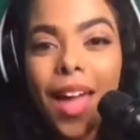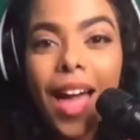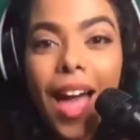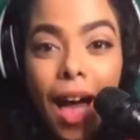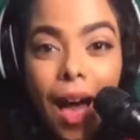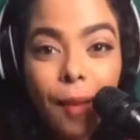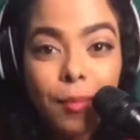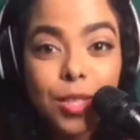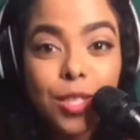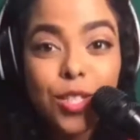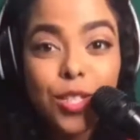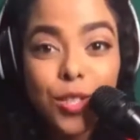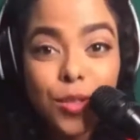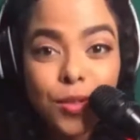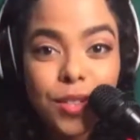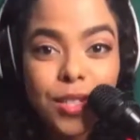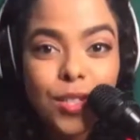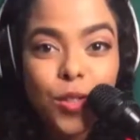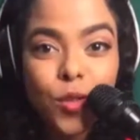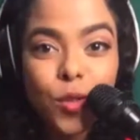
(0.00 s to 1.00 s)
I'm gonna just do
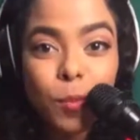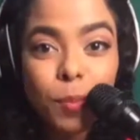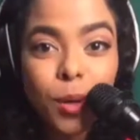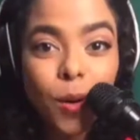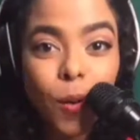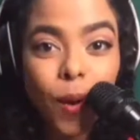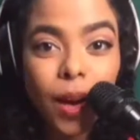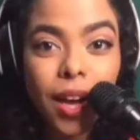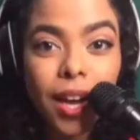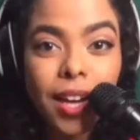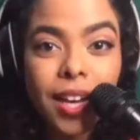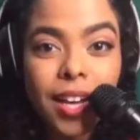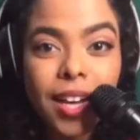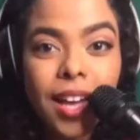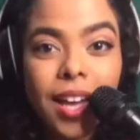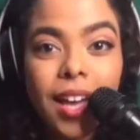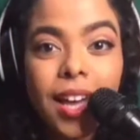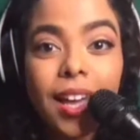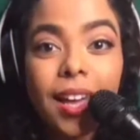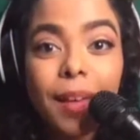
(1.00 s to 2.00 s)
this super quick
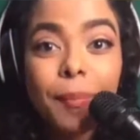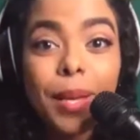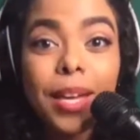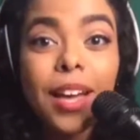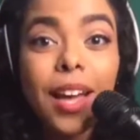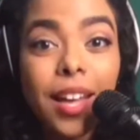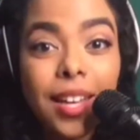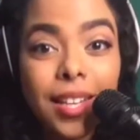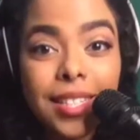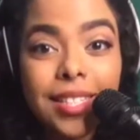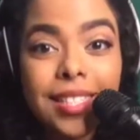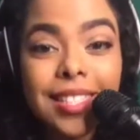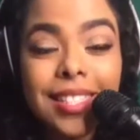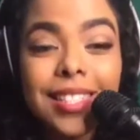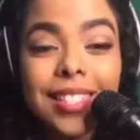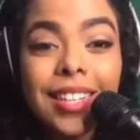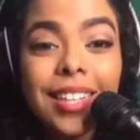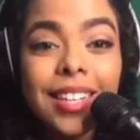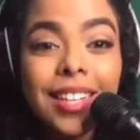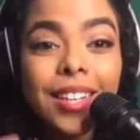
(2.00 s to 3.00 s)
because
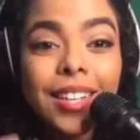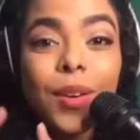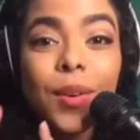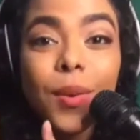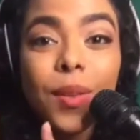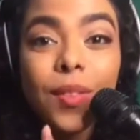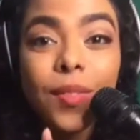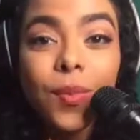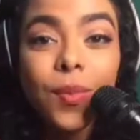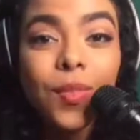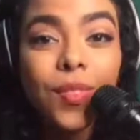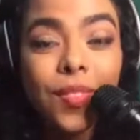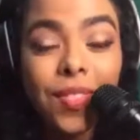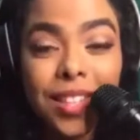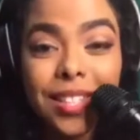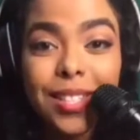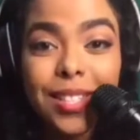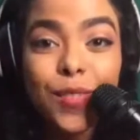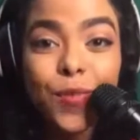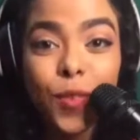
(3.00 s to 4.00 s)

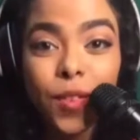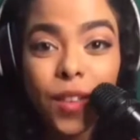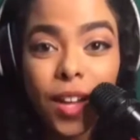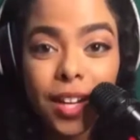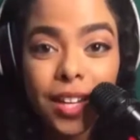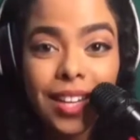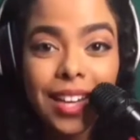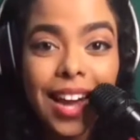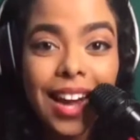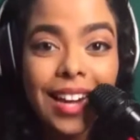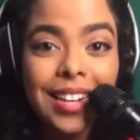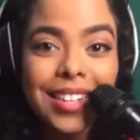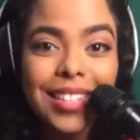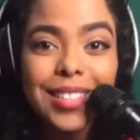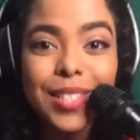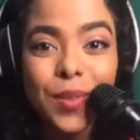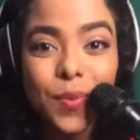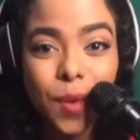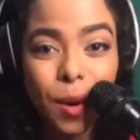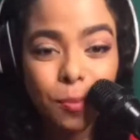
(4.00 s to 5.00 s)
this is for Lucky. I
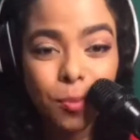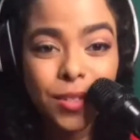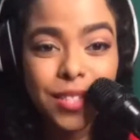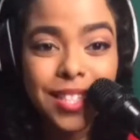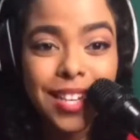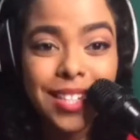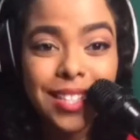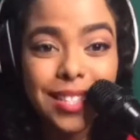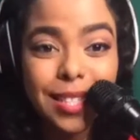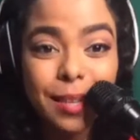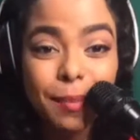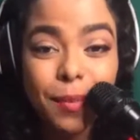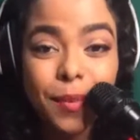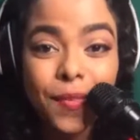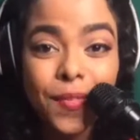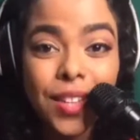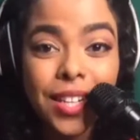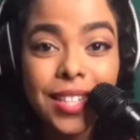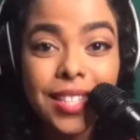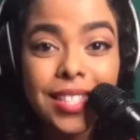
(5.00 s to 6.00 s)
need to represent some
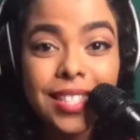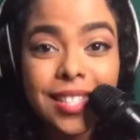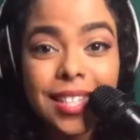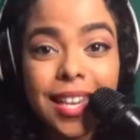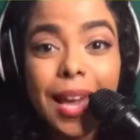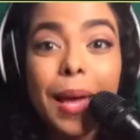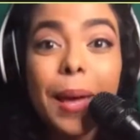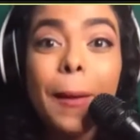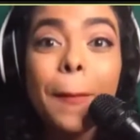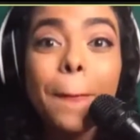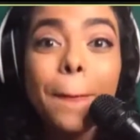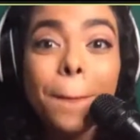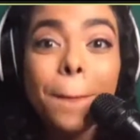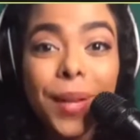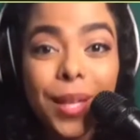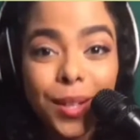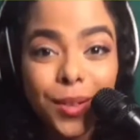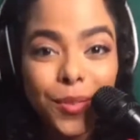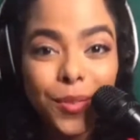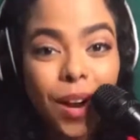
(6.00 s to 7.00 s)
of this
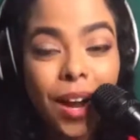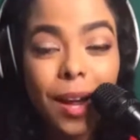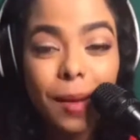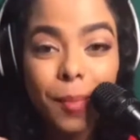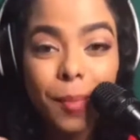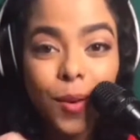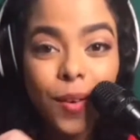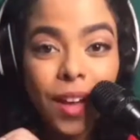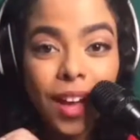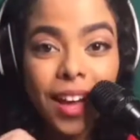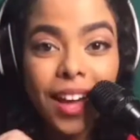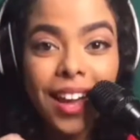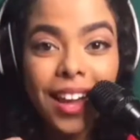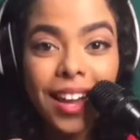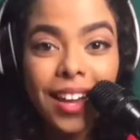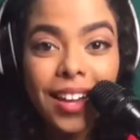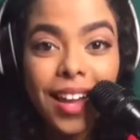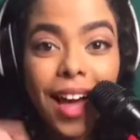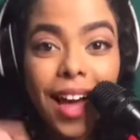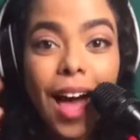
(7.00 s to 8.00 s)
beat rhyme,
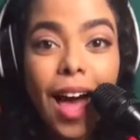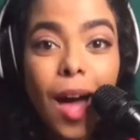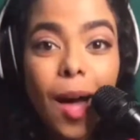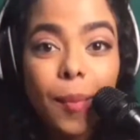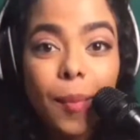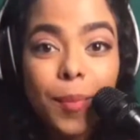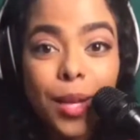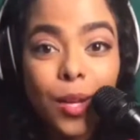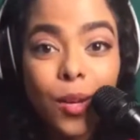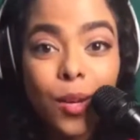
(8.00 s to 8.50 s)
okay? I'm here to